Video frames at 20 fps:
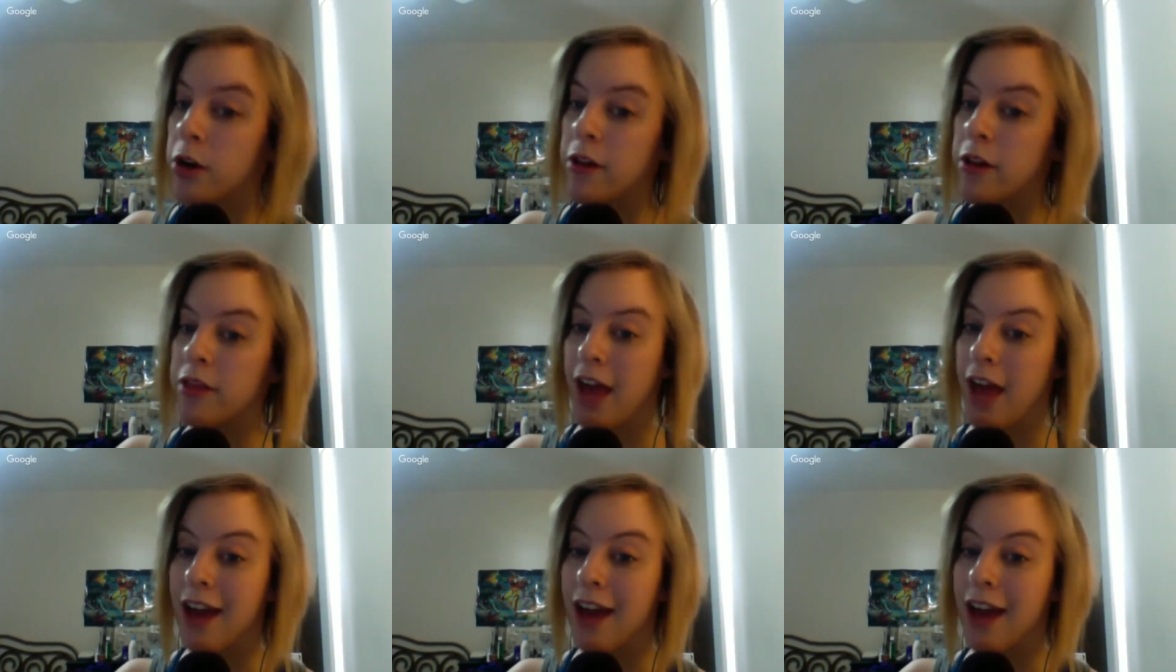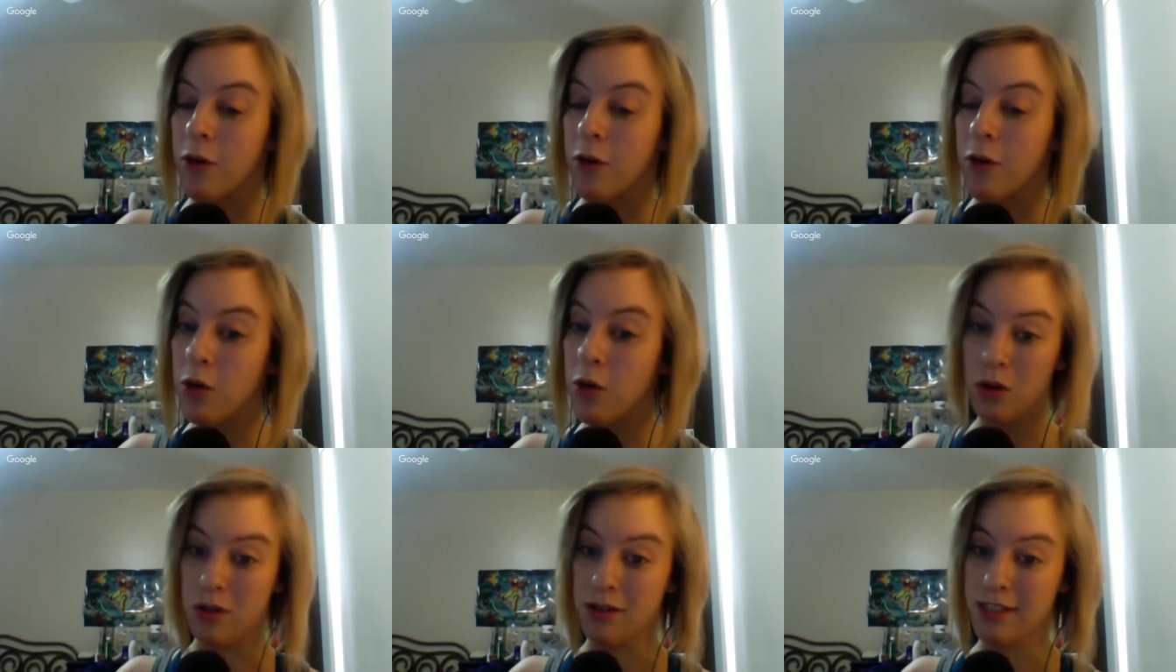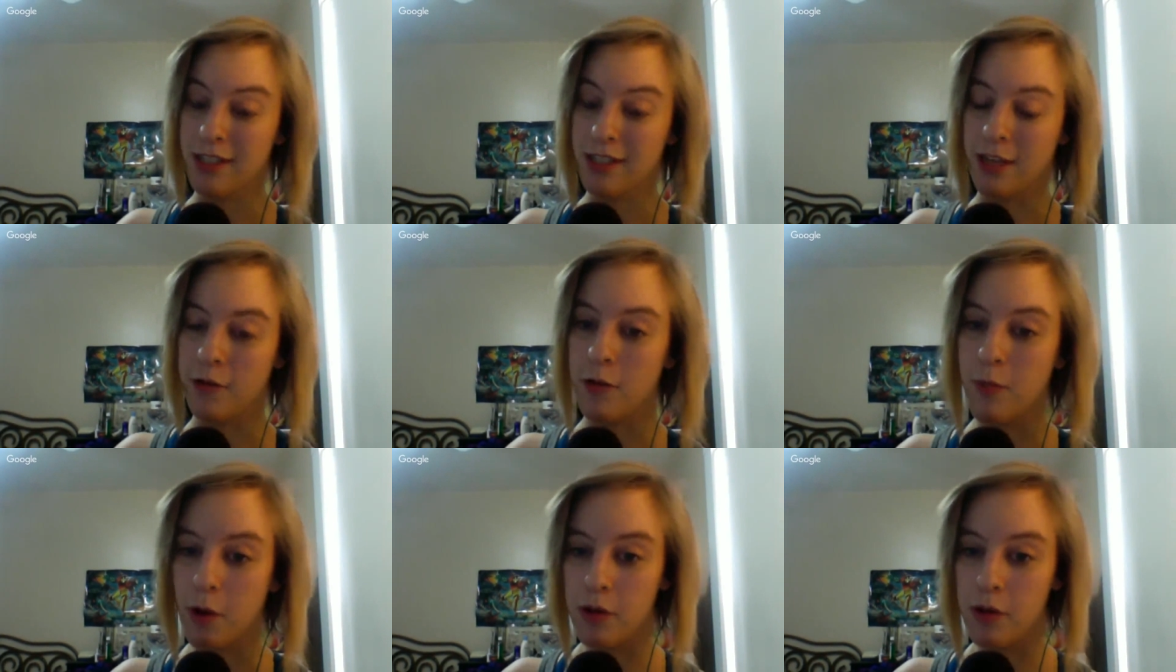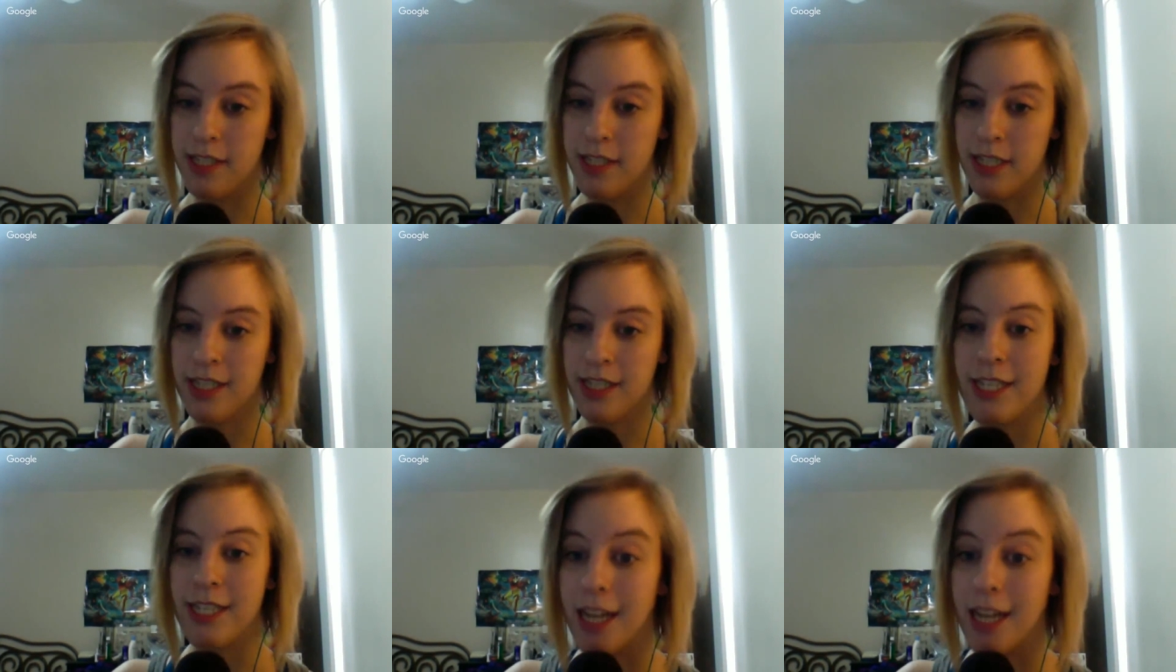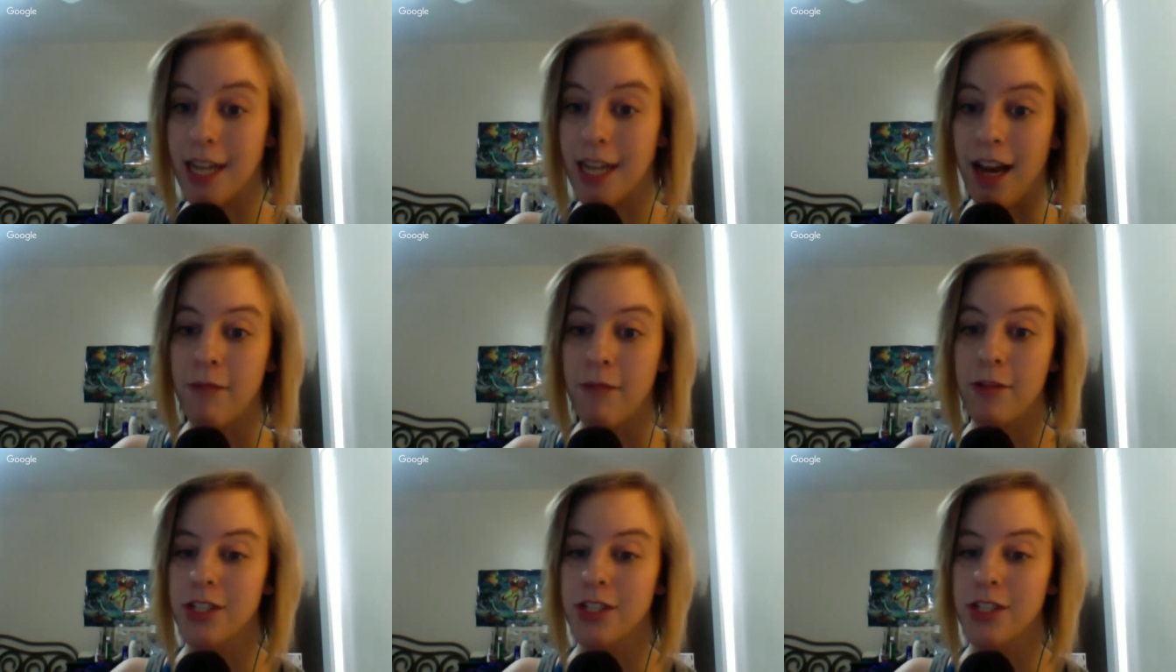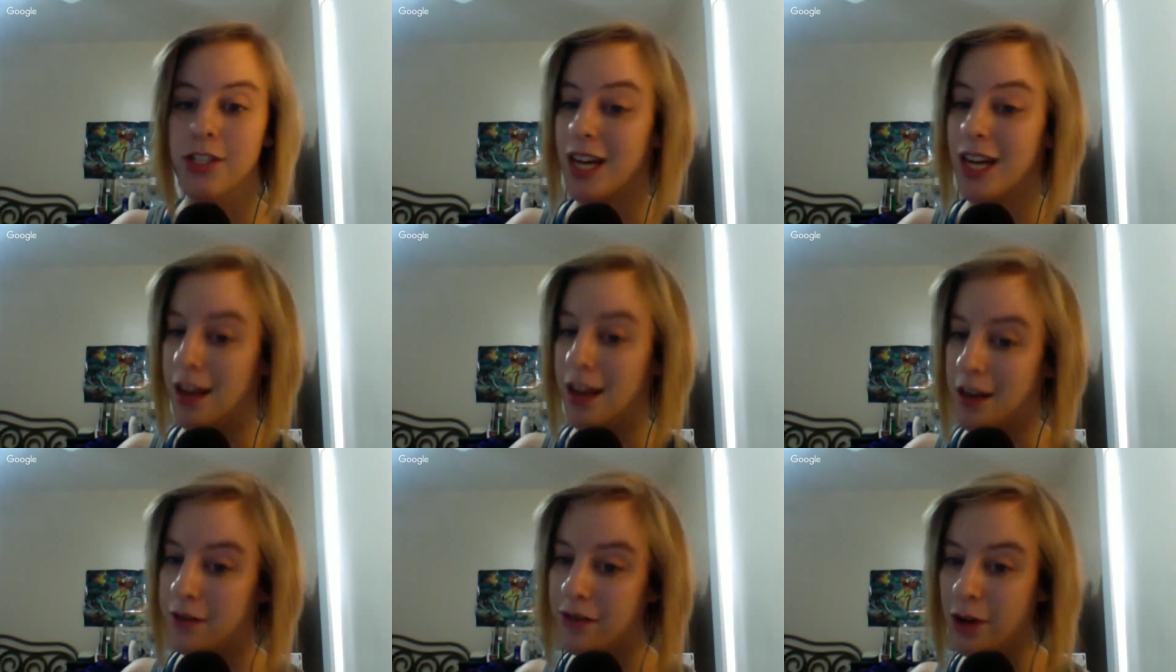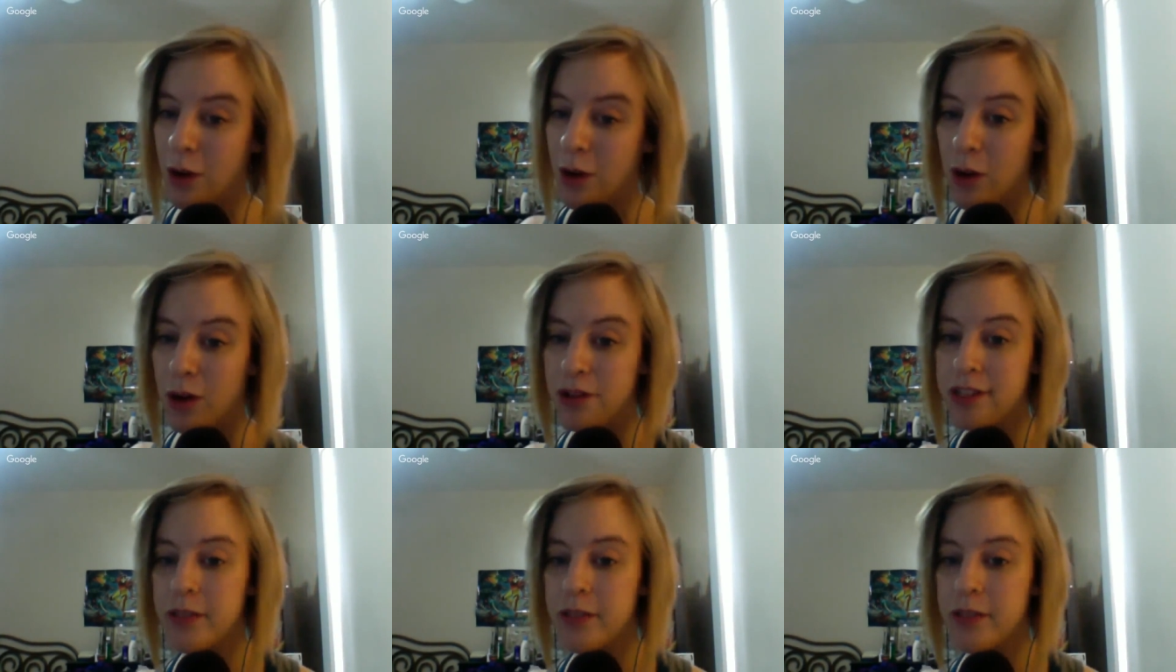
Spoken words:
that old. They were both 69, which is kind of old,